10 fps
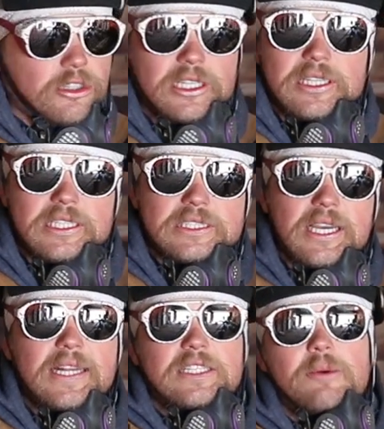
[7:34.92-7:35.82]
3 of these
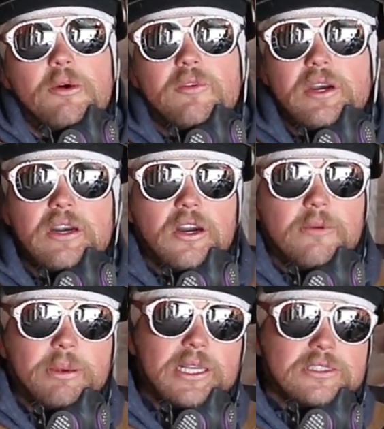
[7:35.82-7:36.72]
sides, come over here,
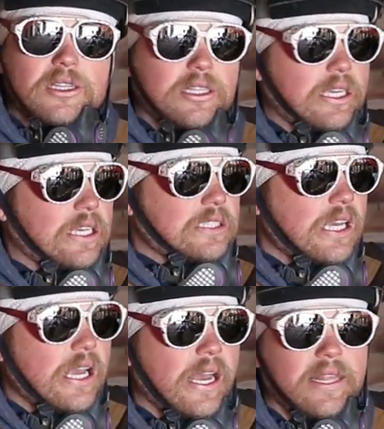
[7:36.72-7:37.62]
hot pass all these,
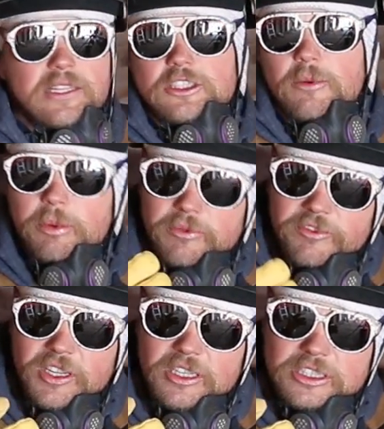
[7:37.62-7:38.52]
and then start putting
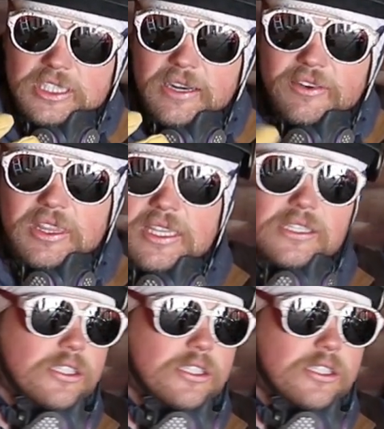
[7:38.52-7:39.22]
fillers in everything.